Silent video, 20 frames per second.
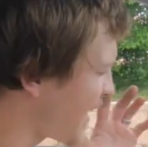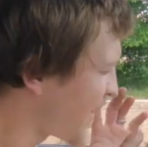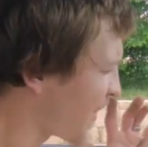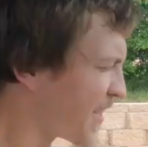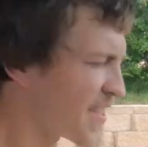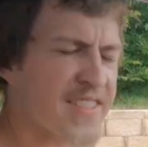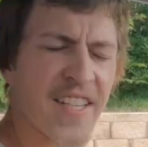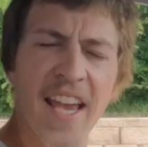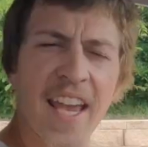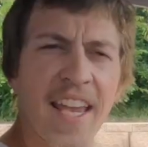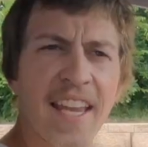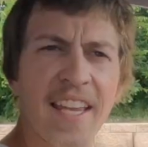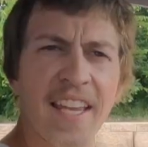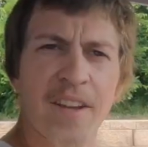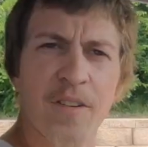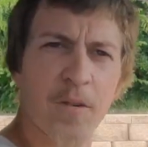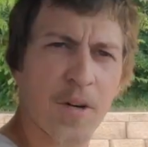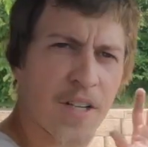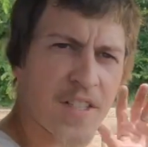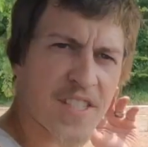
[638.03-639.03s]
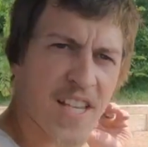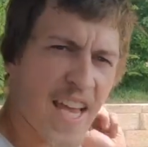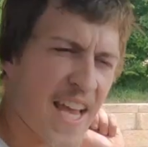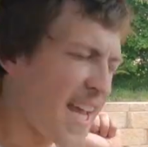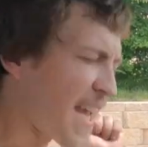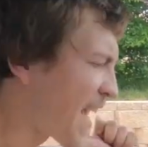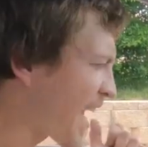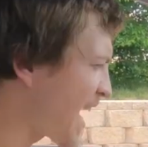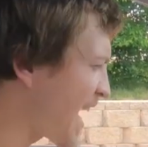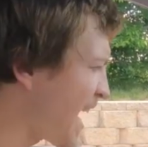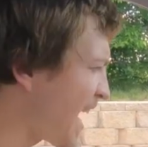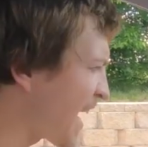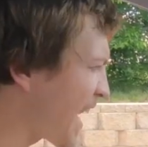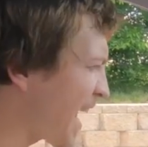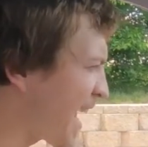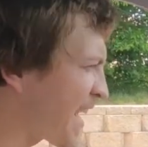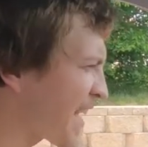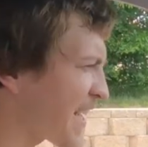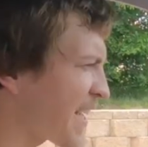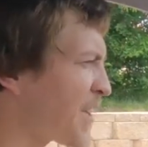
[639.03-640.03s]
This thing was a
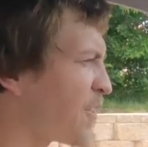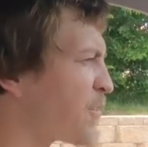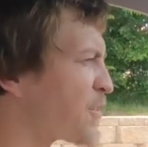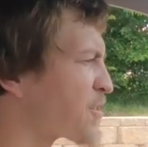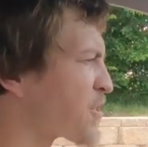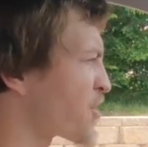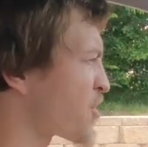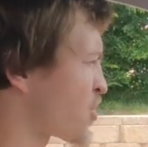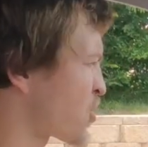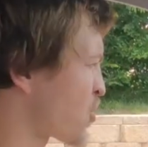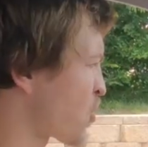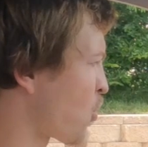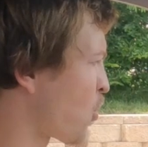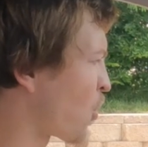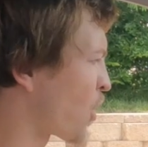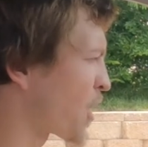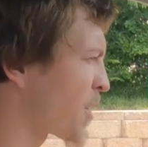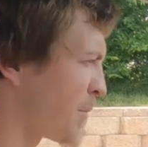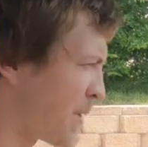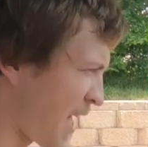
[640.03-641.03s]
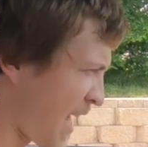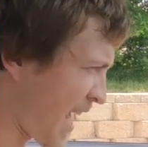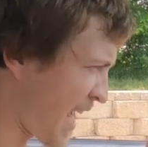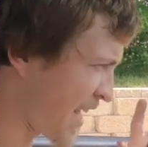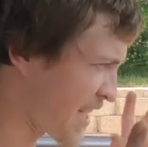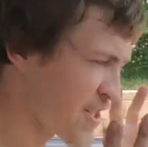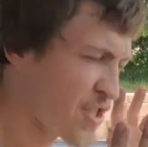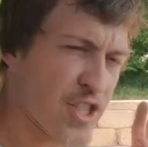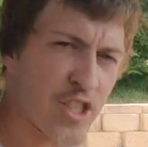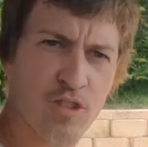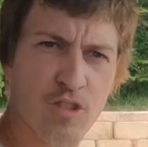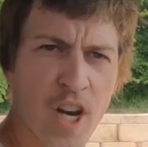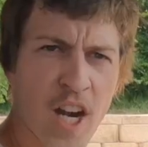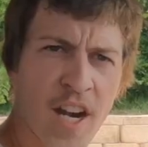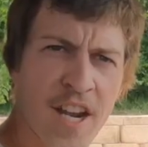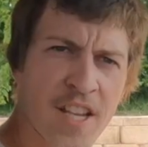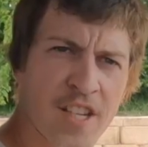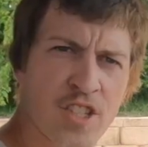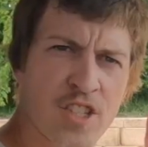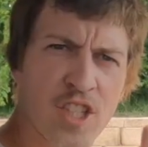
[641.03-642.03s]
headache. It was a chore, but hey, she's
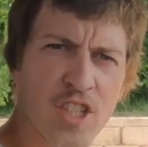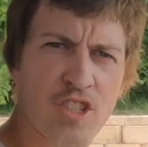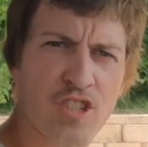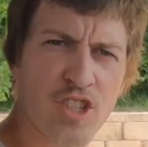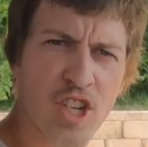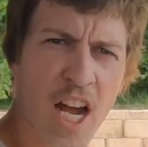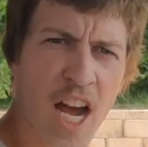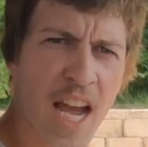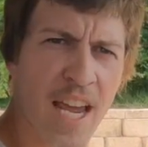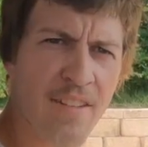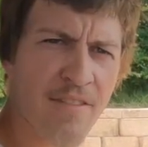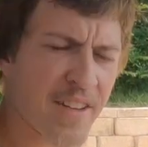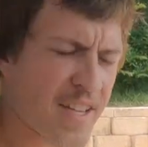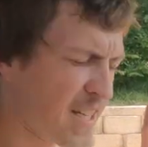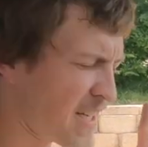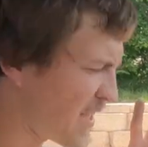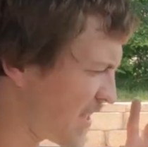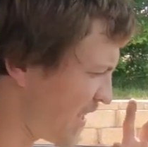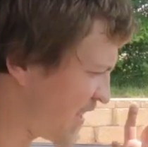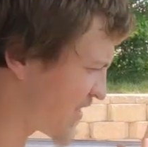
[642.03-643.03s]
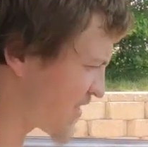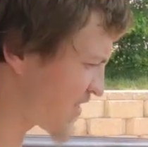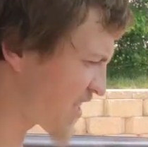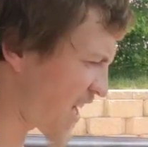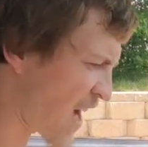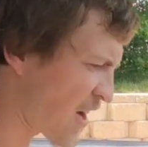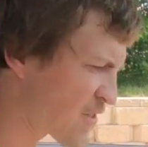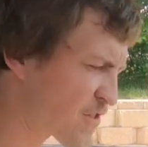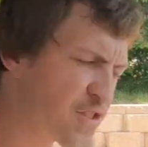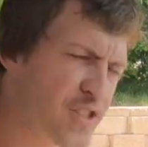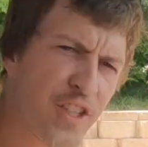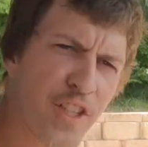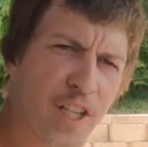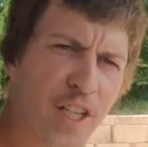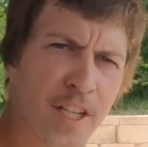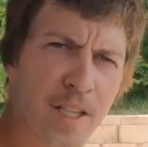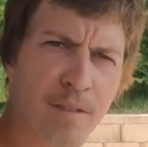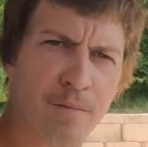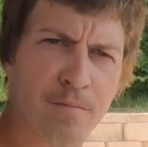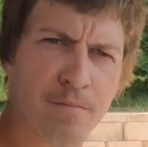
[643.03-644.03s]
running, she's driving. It sounds
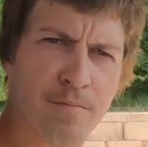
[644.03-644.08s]
good.